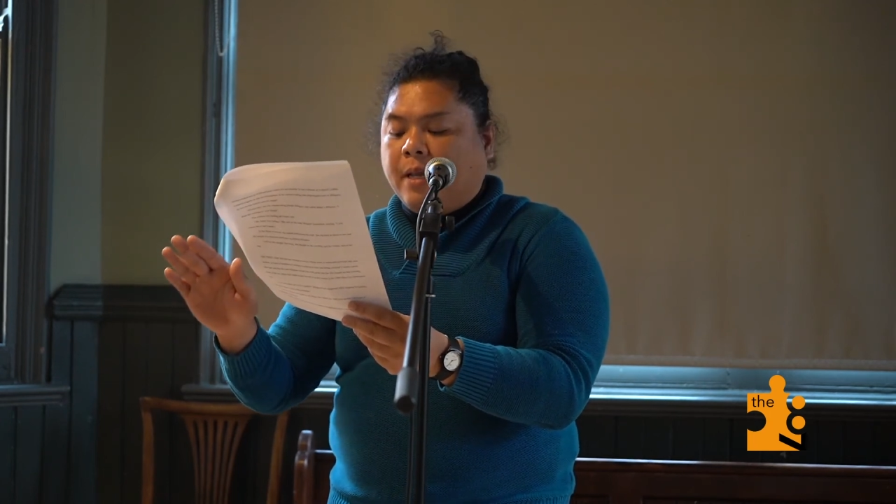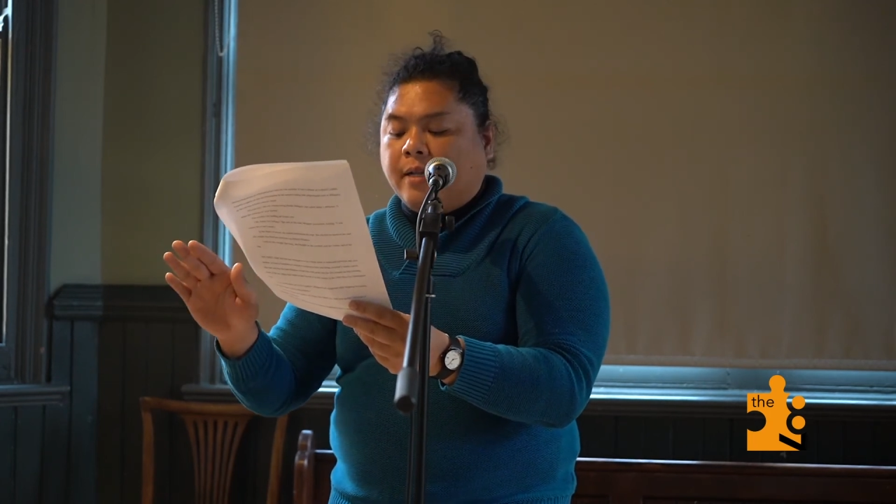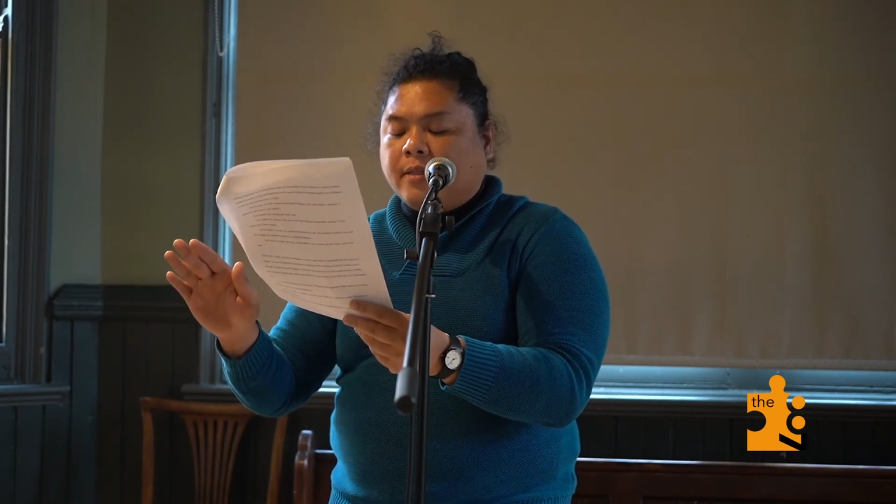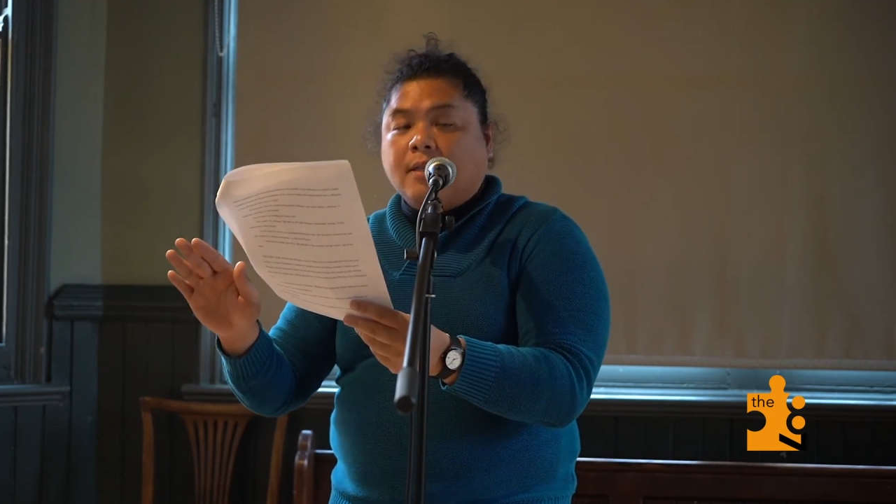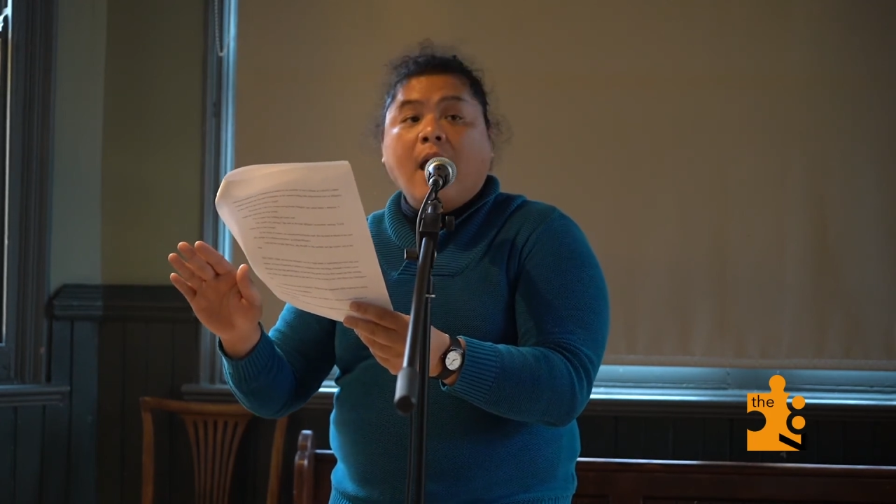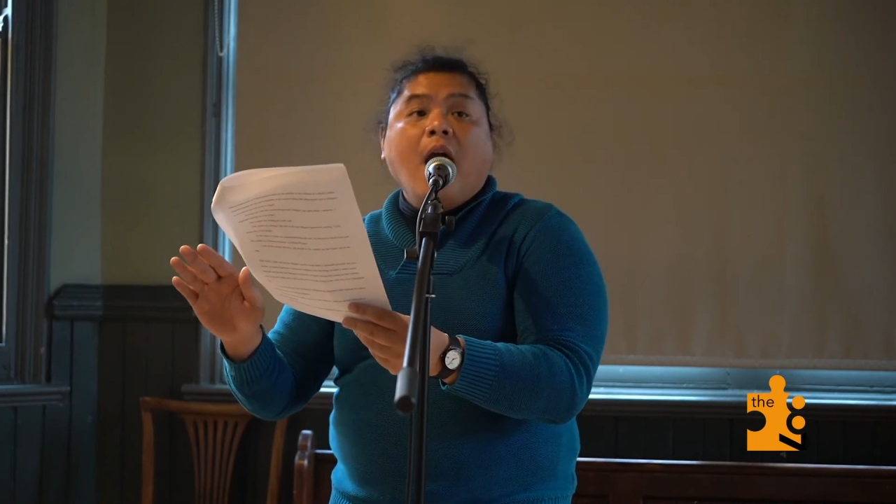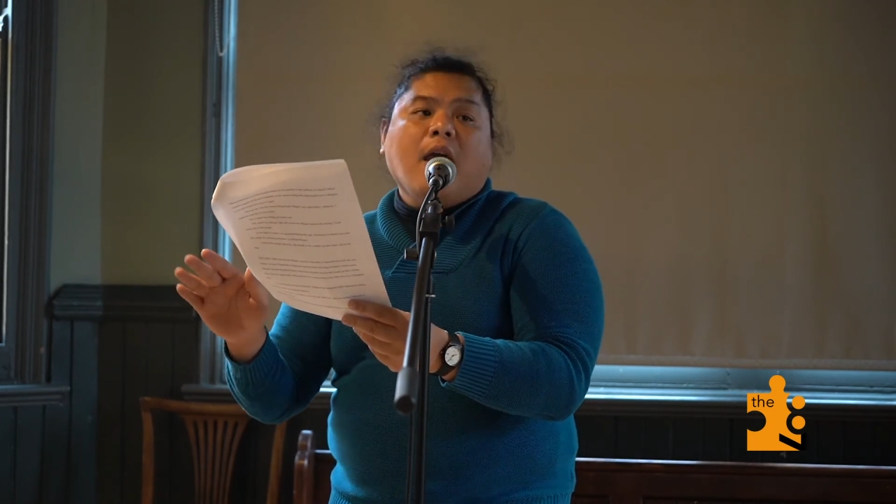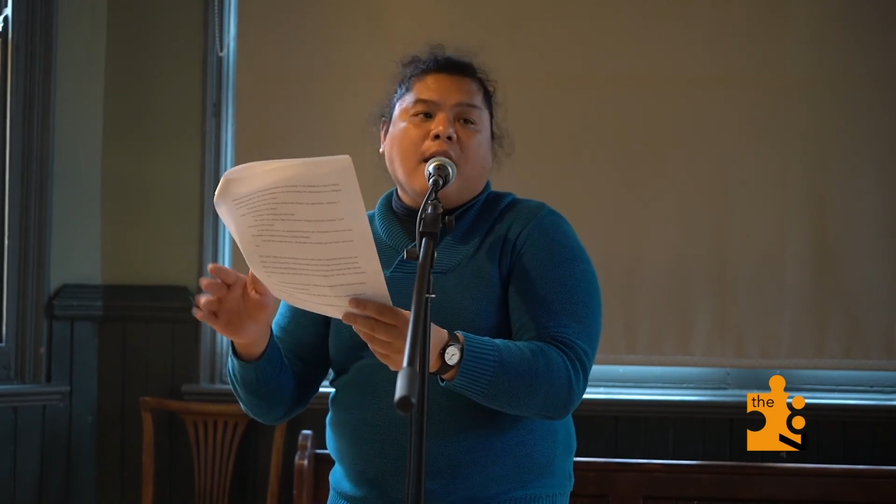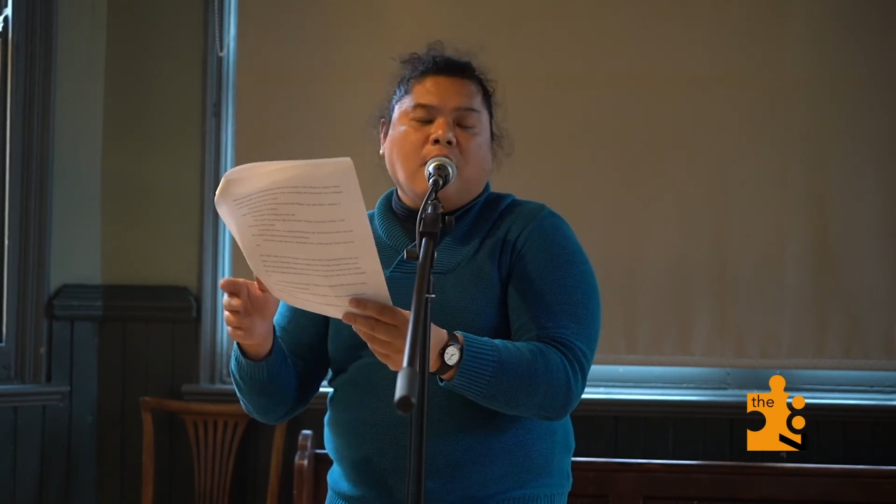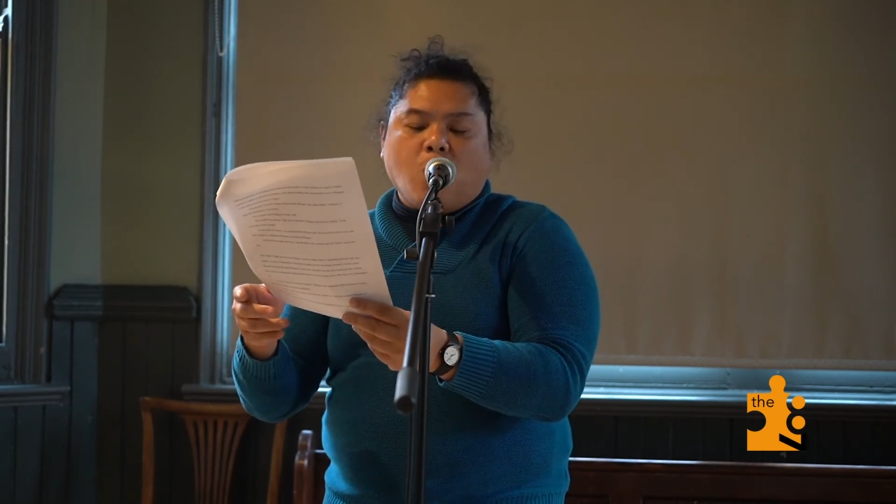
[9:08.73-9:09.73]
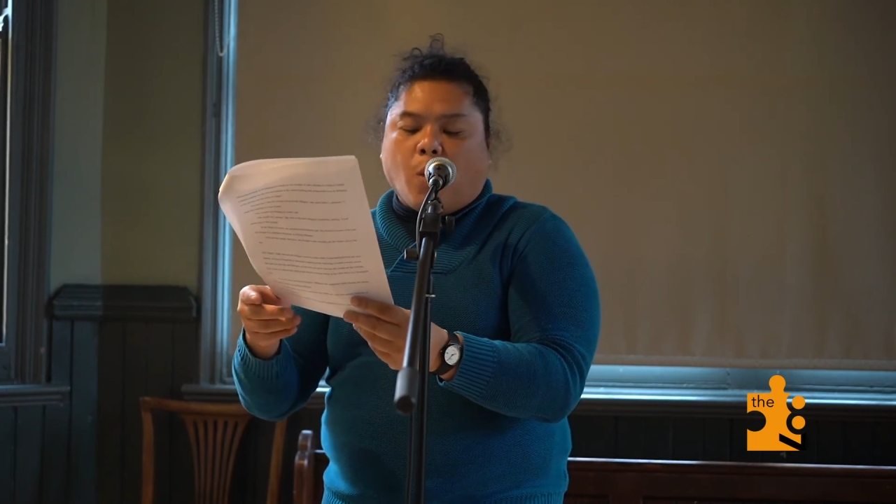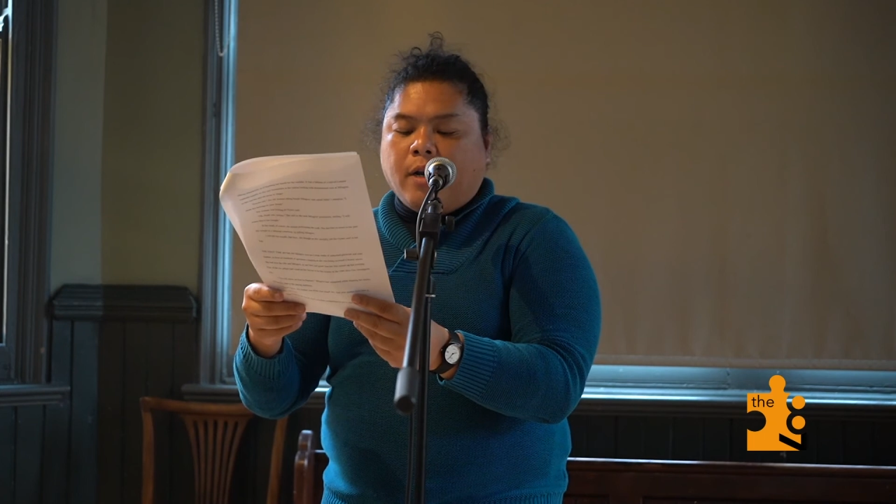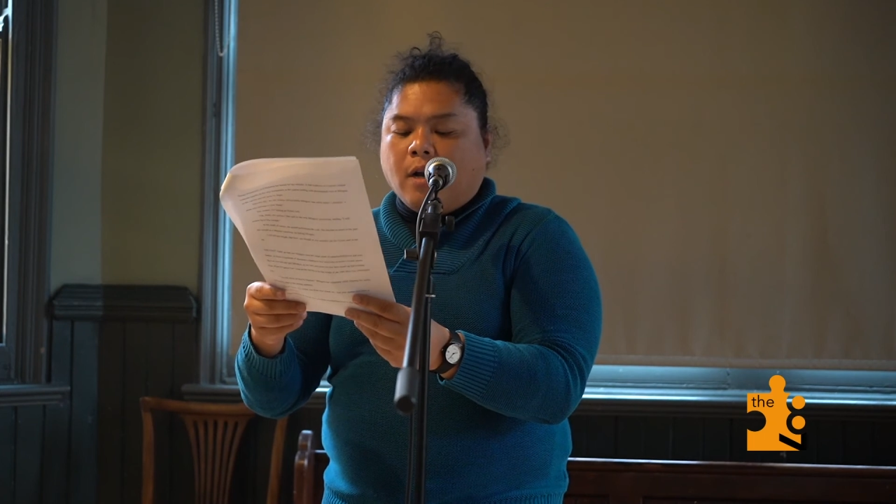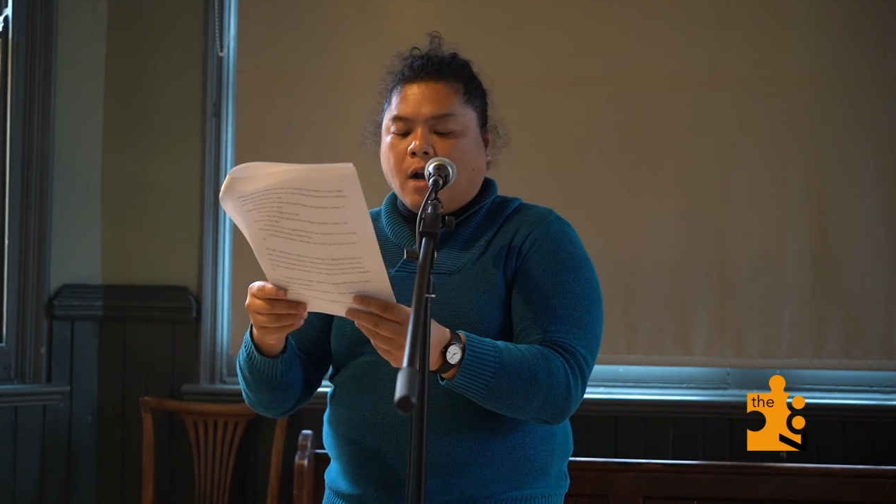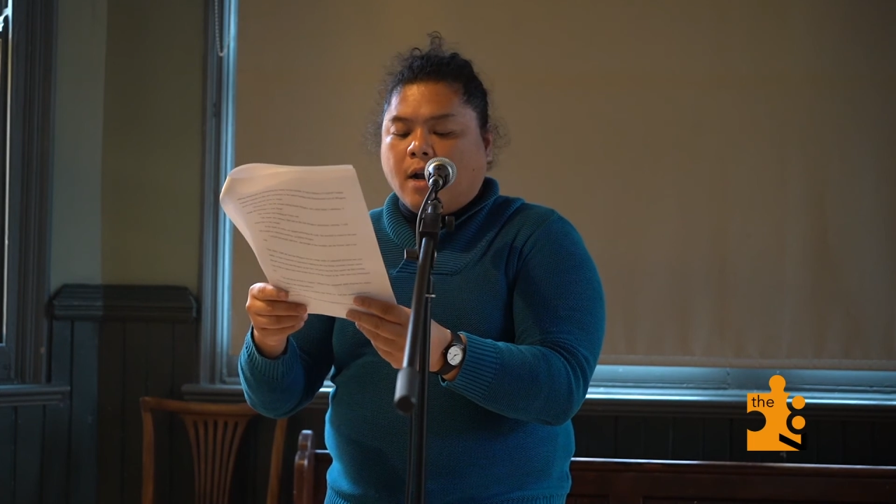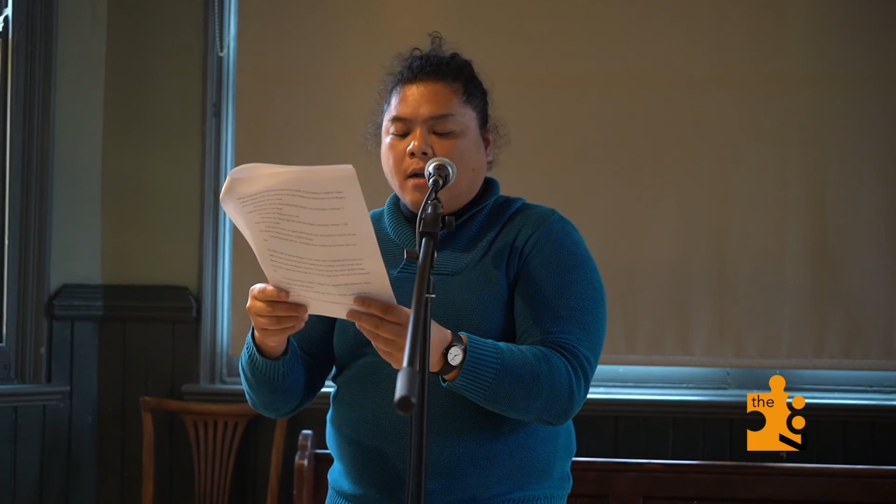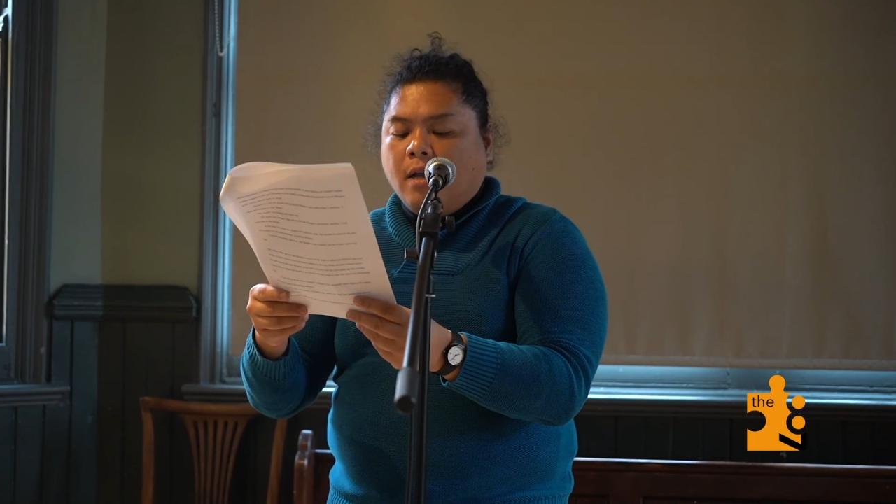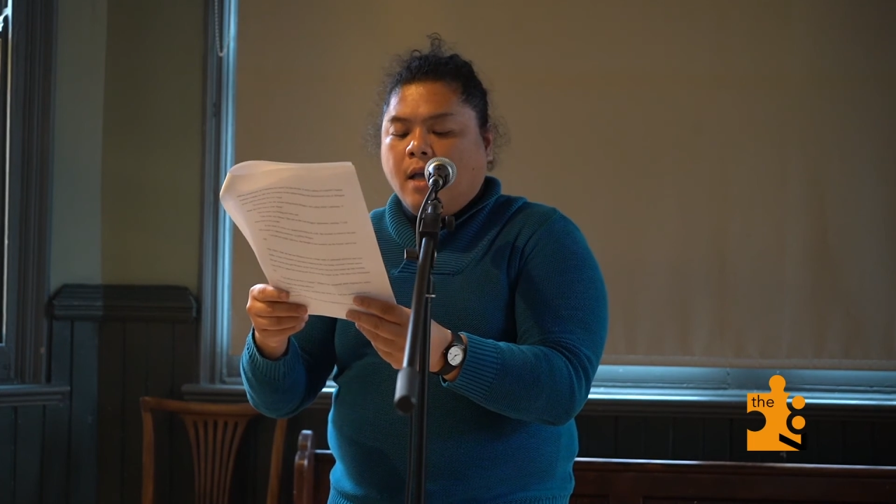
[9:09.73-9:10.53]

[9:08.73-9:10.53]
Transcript: beast, ignored her.